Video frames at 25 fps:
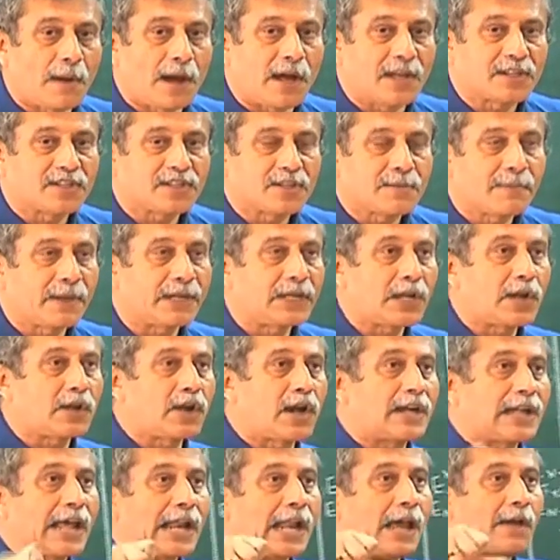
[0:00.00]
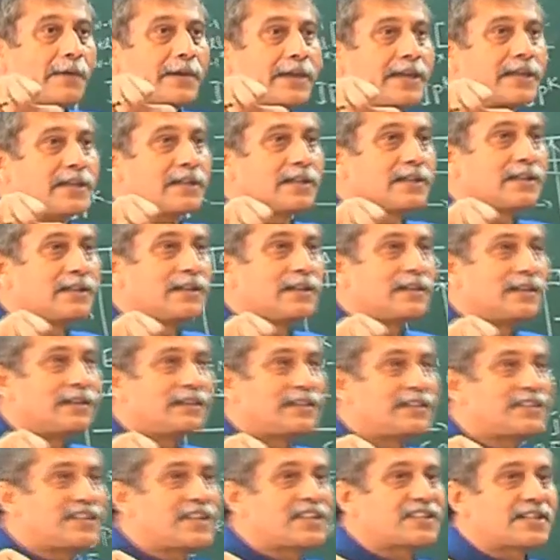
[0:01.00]
much, but you are not allowing
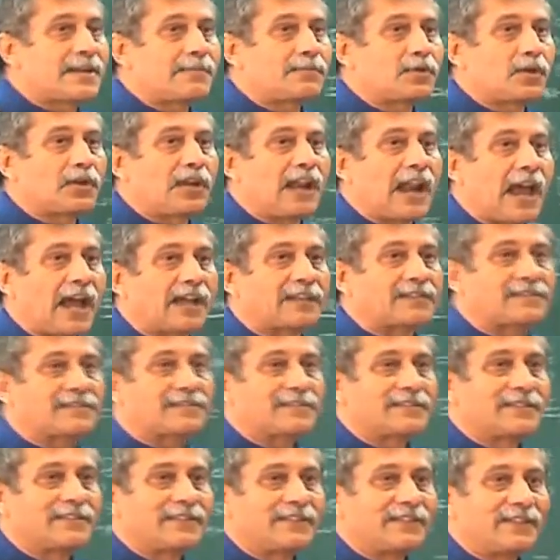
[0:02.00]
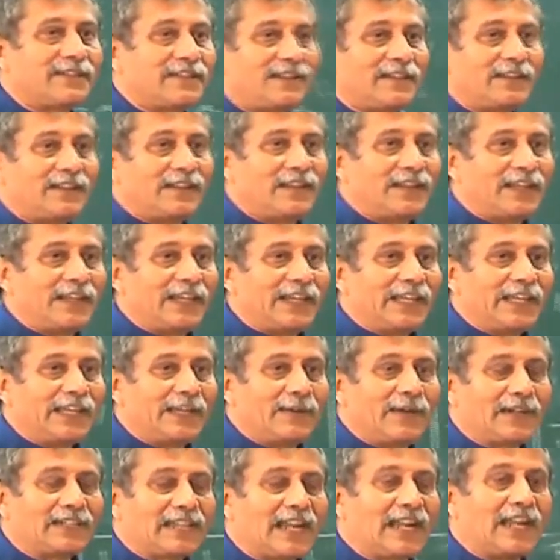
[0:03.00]
the system to relax.
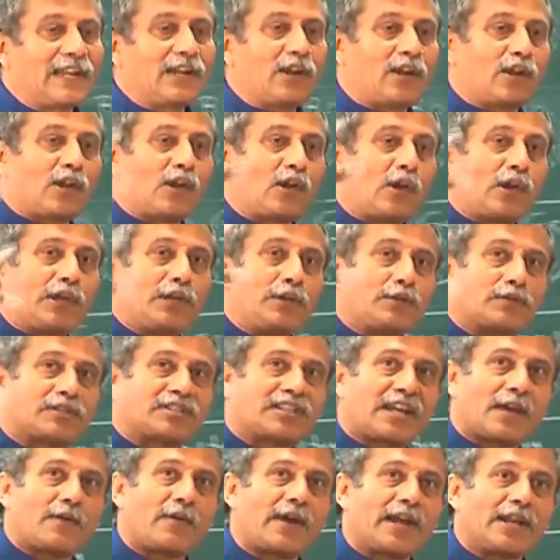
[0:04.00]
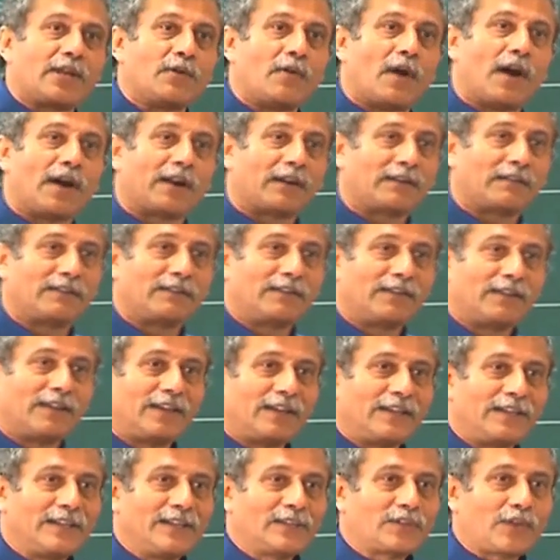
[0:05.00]
You are telling, no, no, no, you stay where you are.
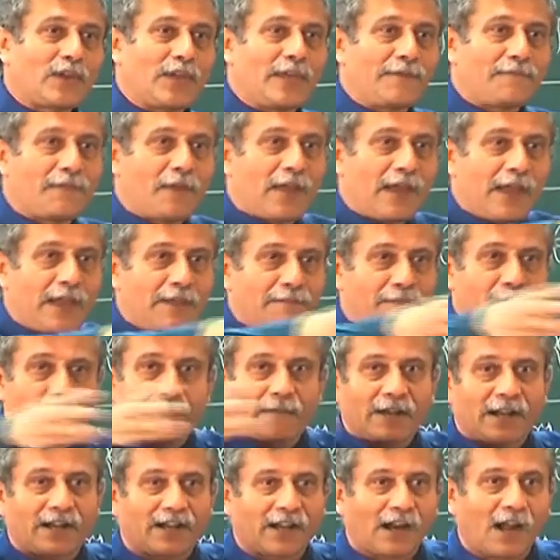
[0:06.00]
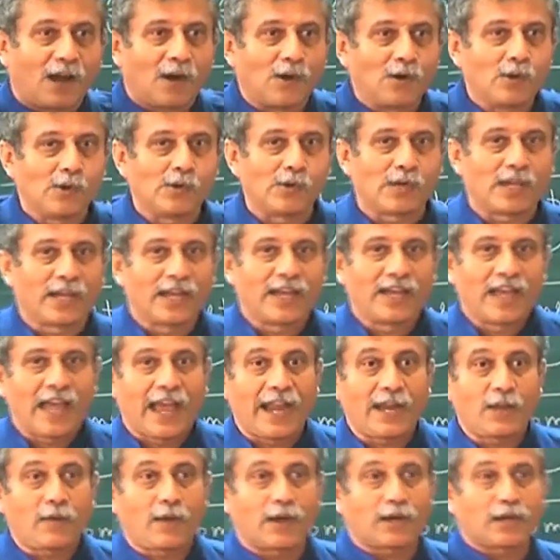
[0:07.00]
So, if you, if you have a crowd
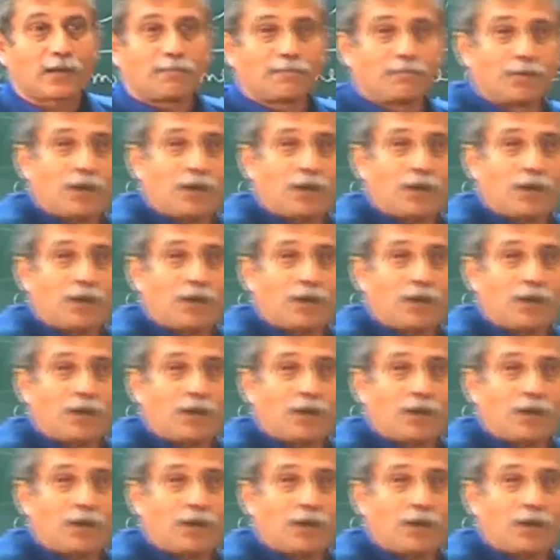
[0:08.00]
and you want to